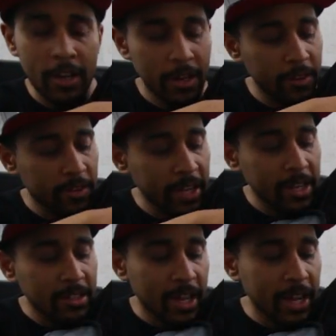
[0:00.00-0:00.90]
other
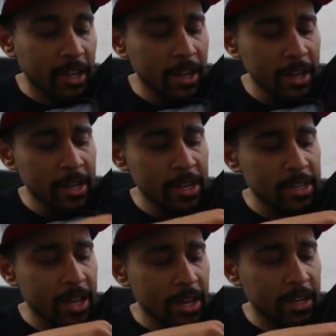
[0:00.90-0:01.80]
things like,
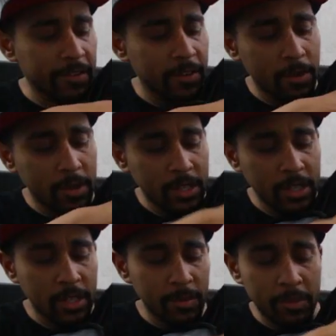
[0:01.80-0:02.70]
say like you wanted
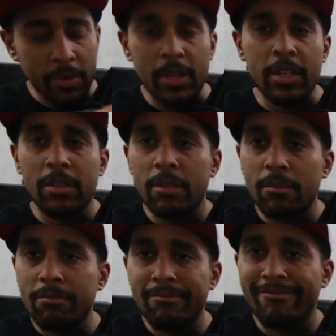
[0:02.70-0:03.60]
to put
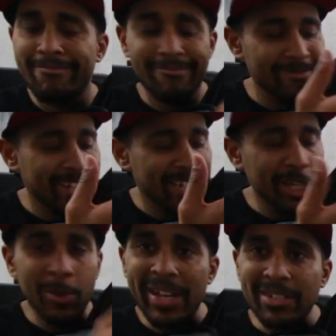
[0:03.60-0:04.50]
like
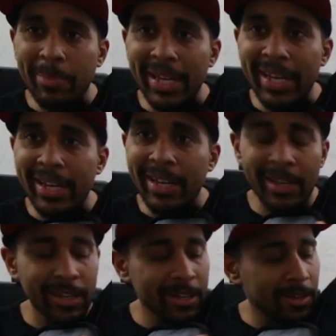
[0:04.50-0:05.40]
USB,
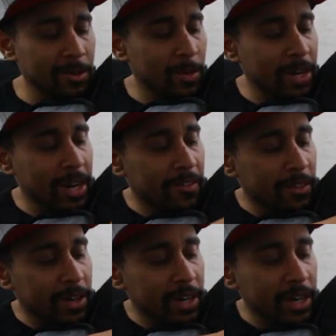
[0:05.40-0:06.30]
whatever in